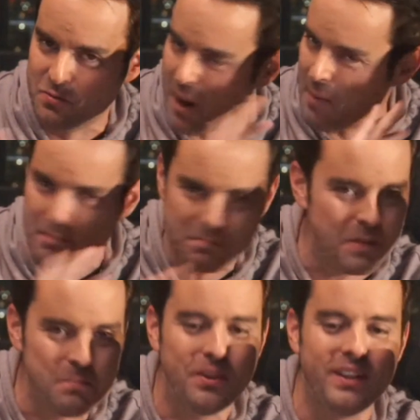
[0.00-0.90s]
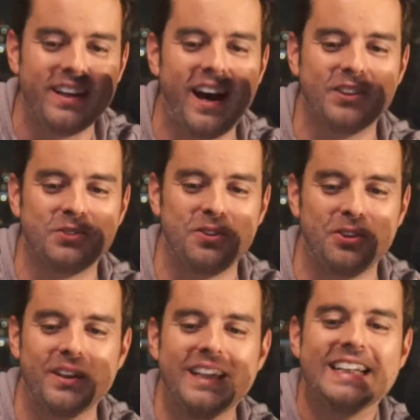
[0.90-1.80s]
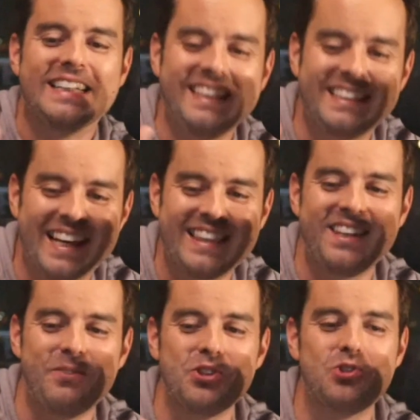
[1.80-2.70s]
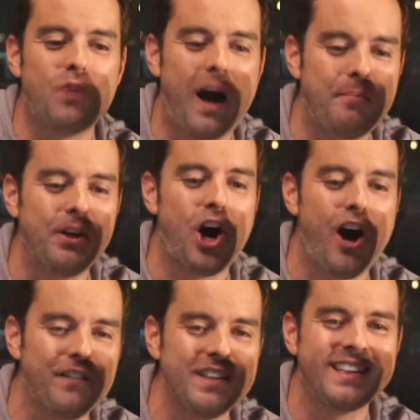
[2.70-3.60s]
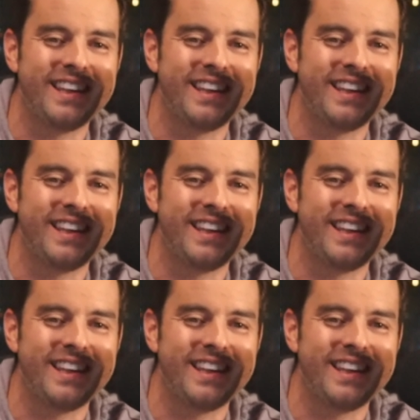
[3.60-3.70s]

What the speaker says: I'm completely honest with you, he said that he was dropping off his